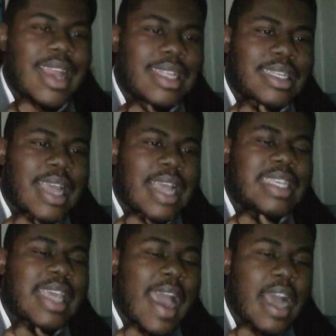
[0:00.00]
at
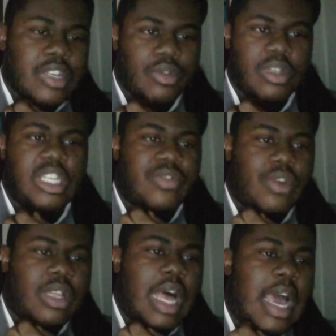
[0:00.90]
today's cast for Days
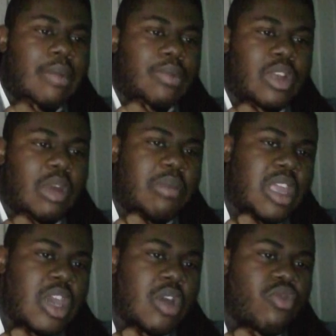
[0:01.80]
of Our Lives, I
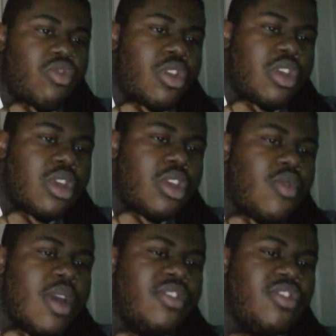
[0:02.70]
mean,
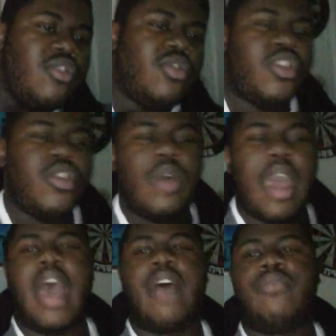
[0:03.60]
you still
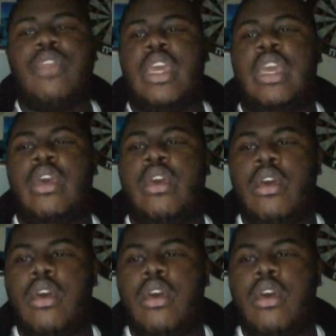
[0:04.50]
have the